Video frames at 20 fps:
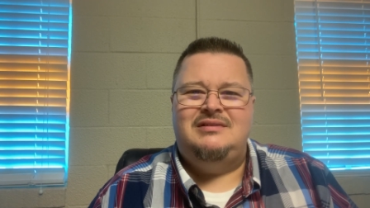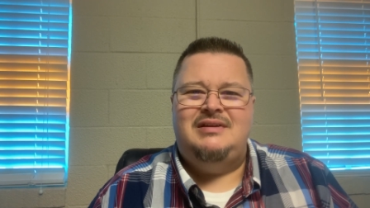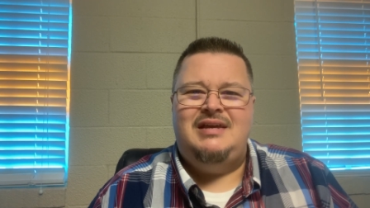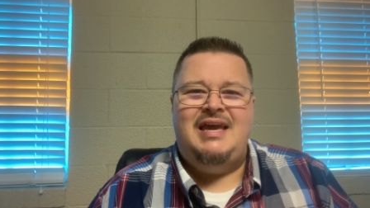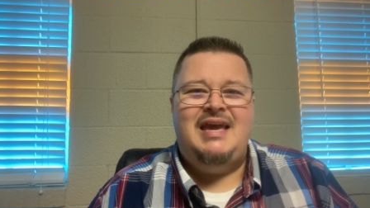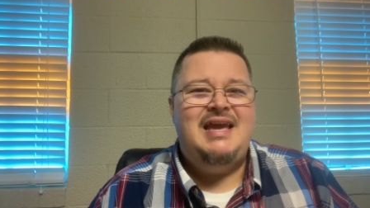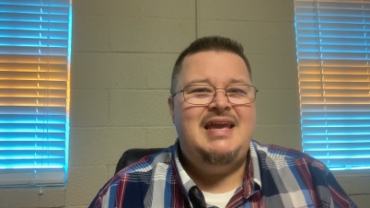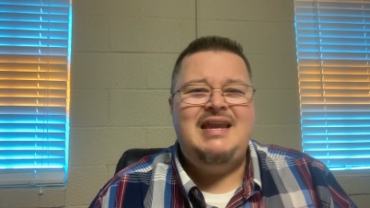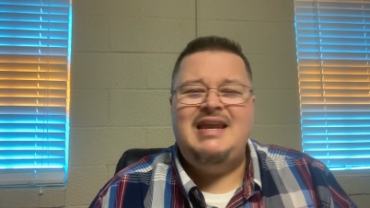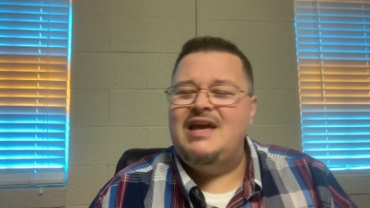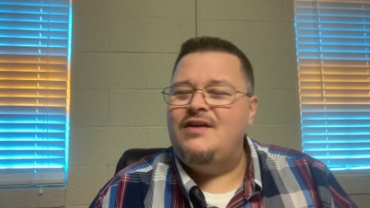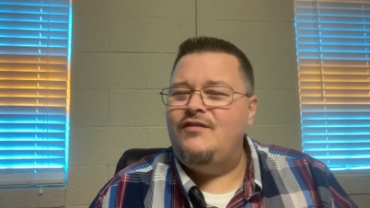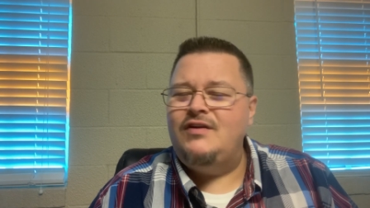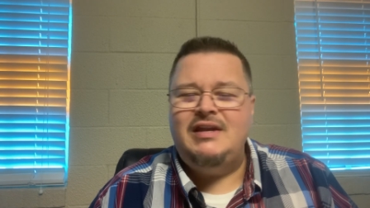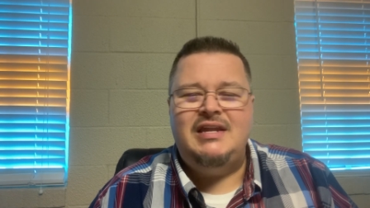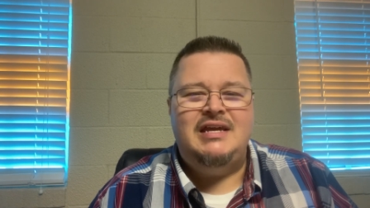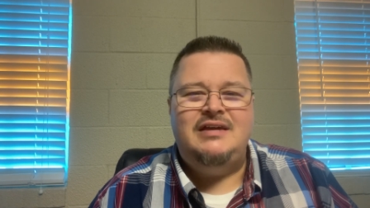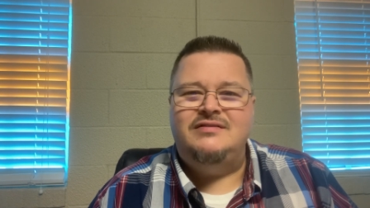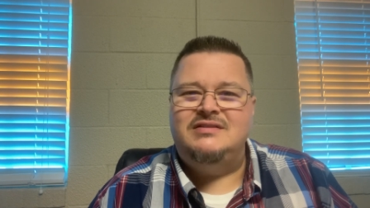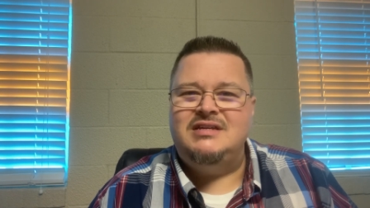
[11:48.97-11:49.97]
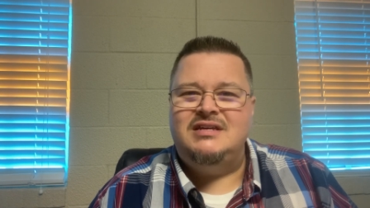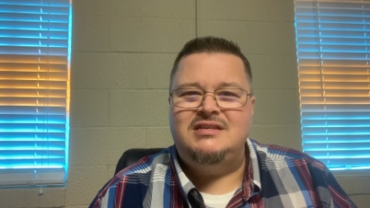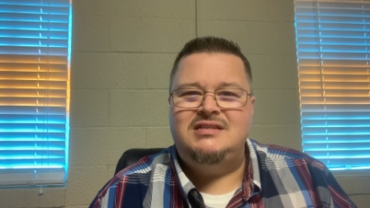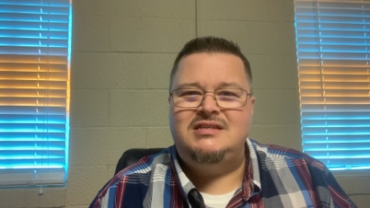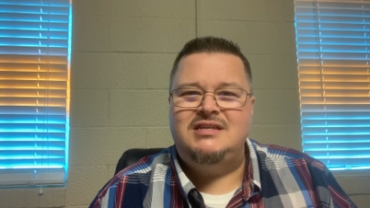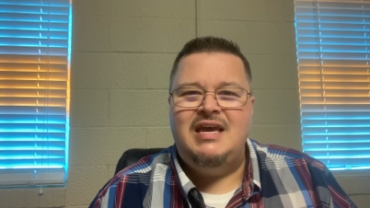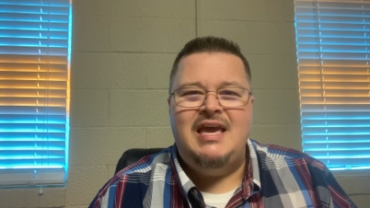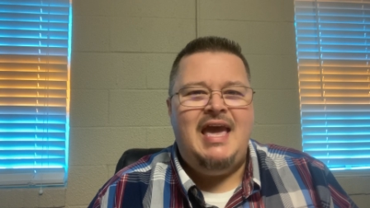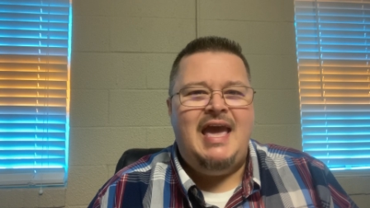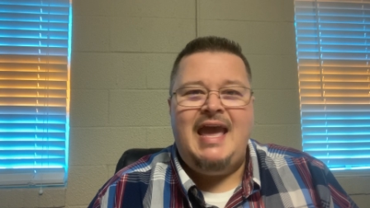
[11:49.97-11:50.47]
He never leaves
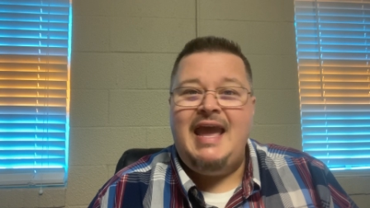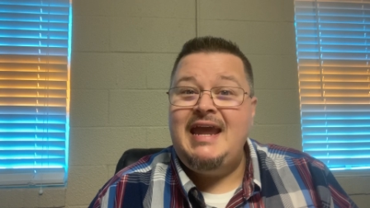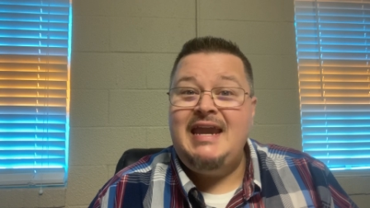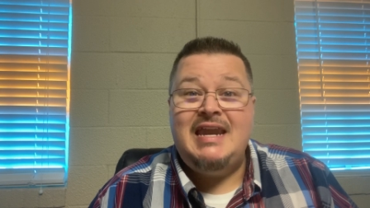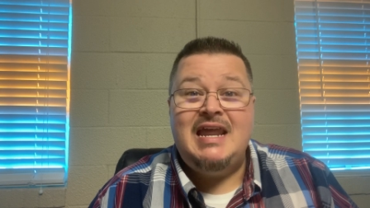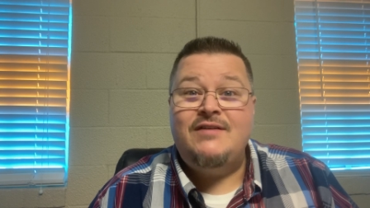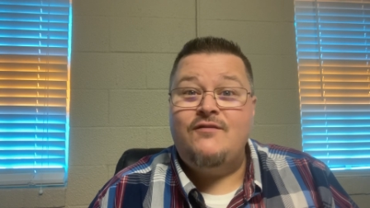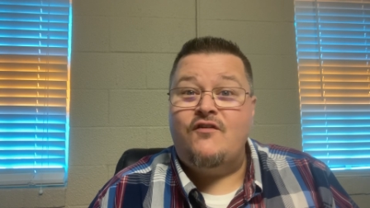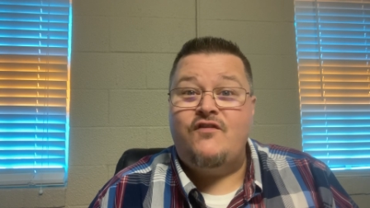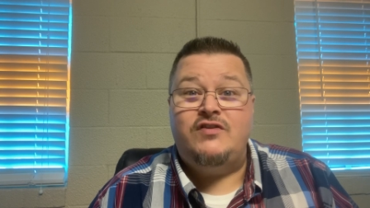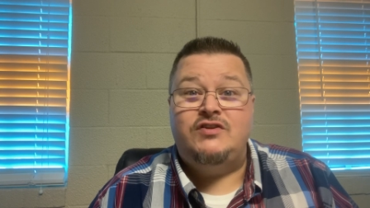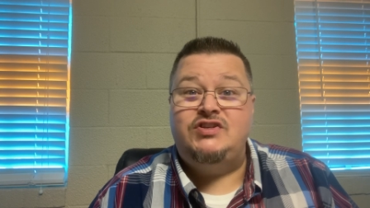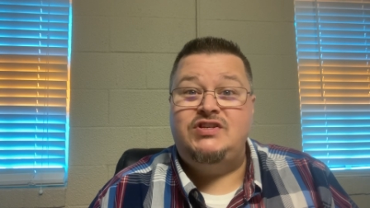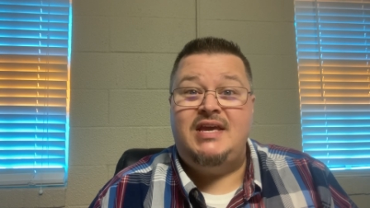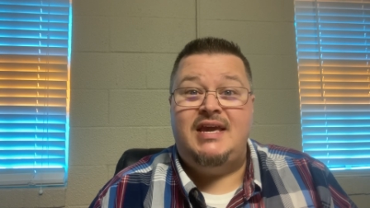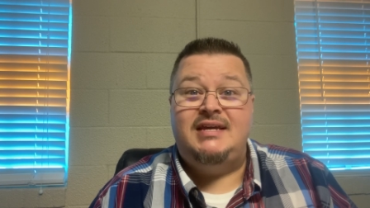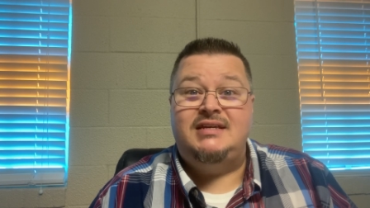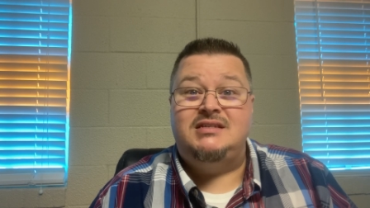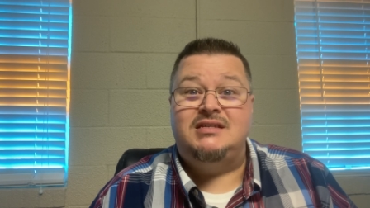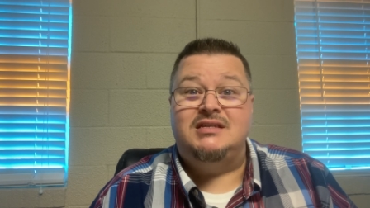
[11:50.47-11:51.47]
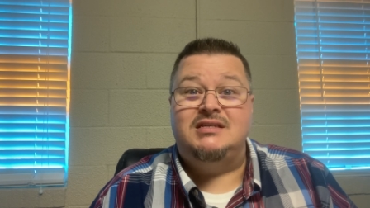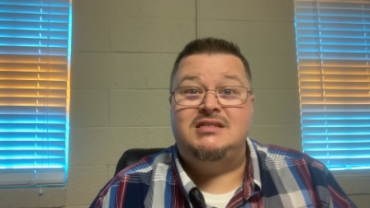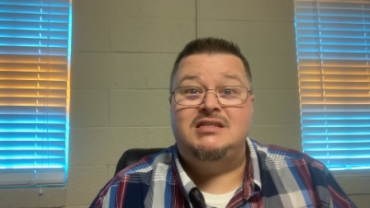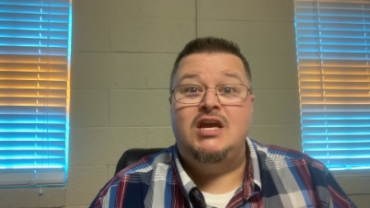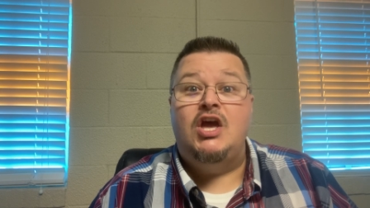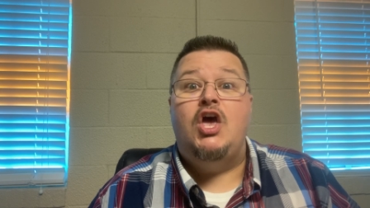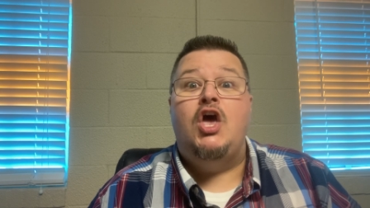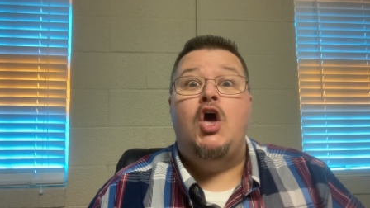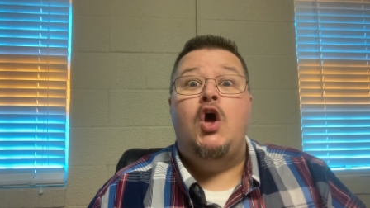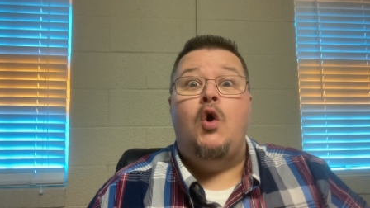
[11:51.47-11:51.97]
us, He never forsakes us
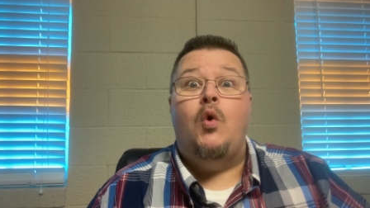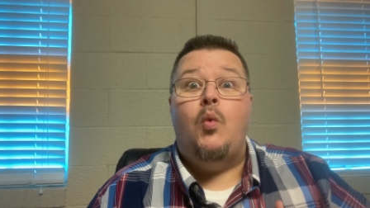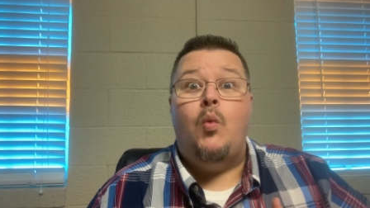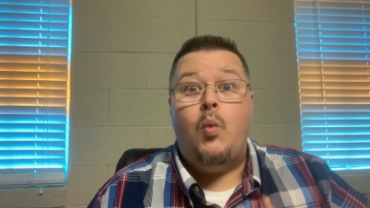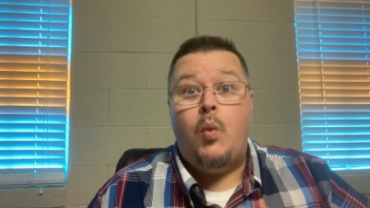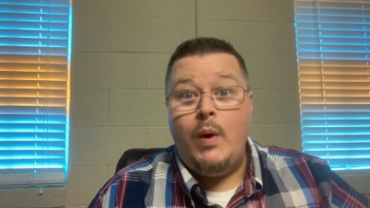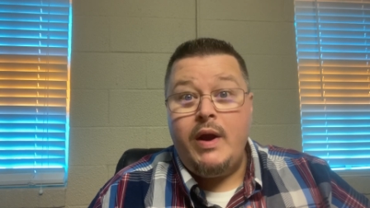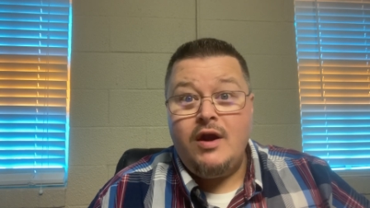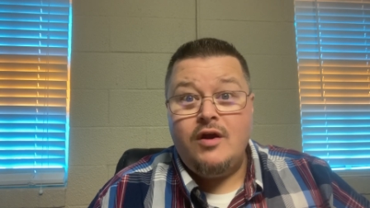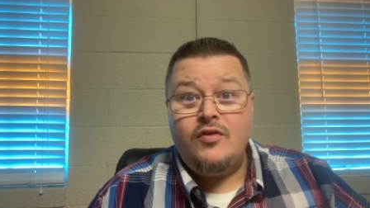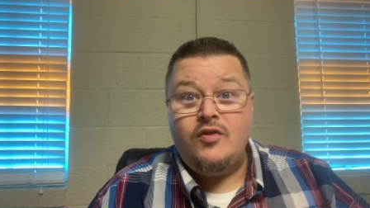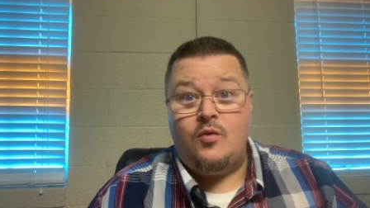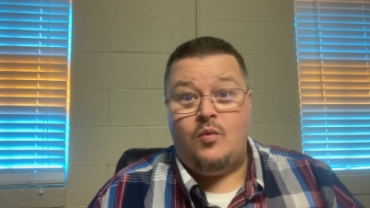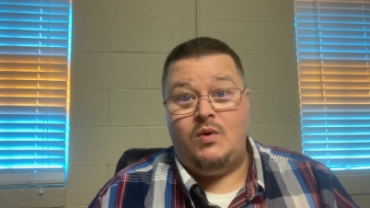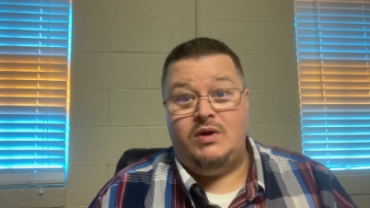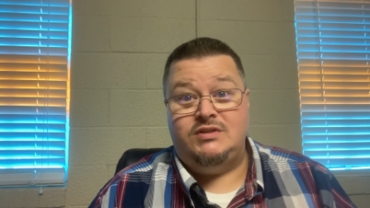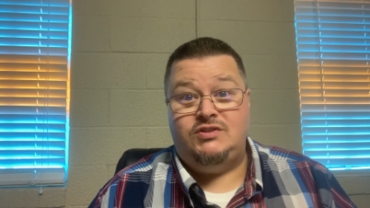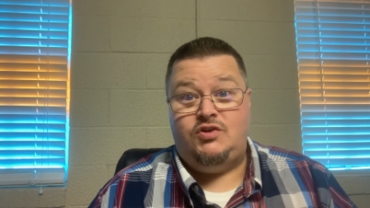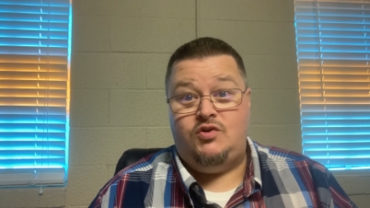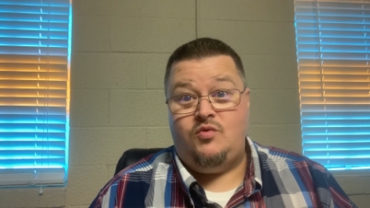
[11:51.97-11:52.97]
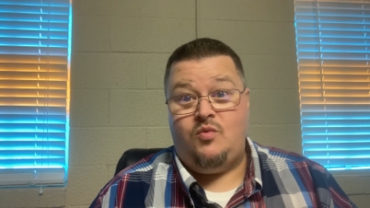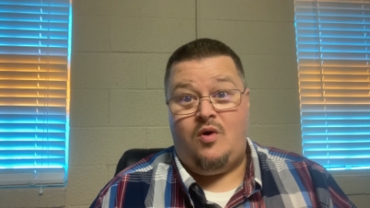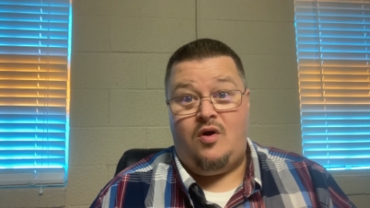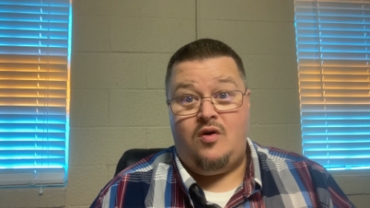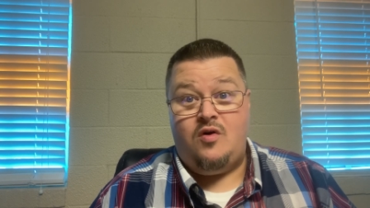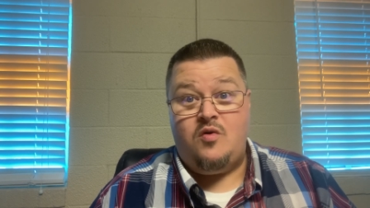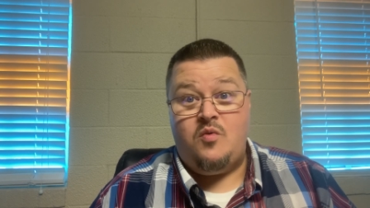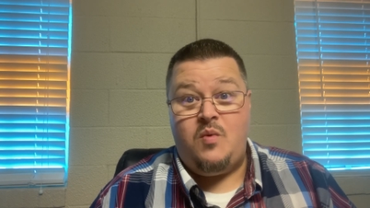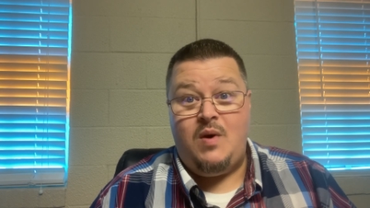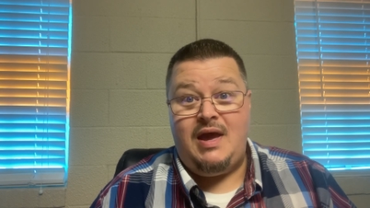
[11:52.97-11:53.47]
we're the ones who
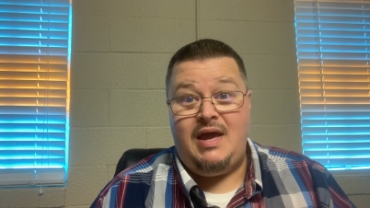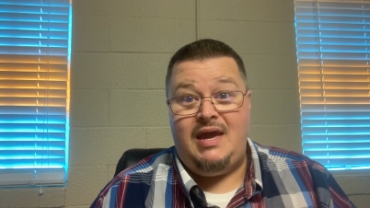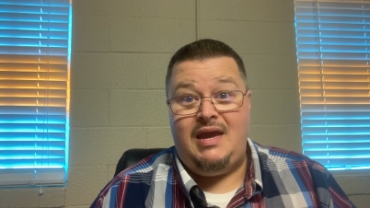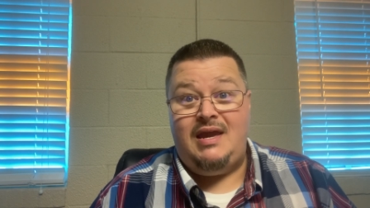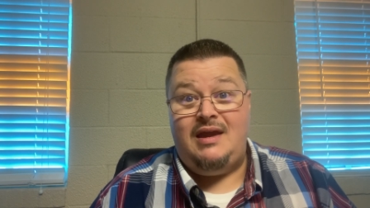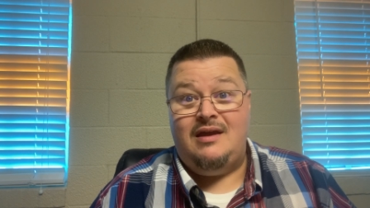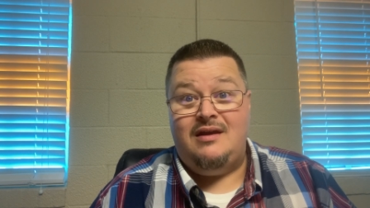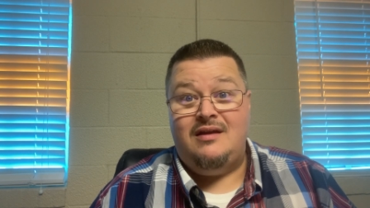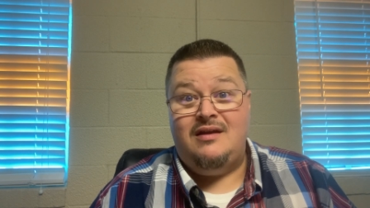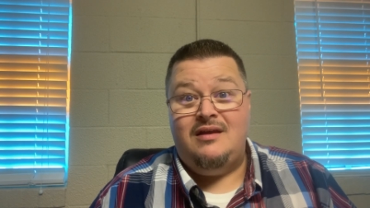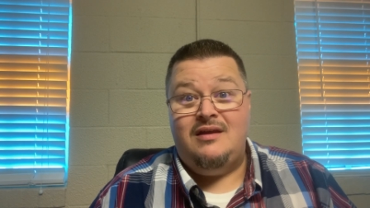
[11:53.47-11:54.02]
walk away.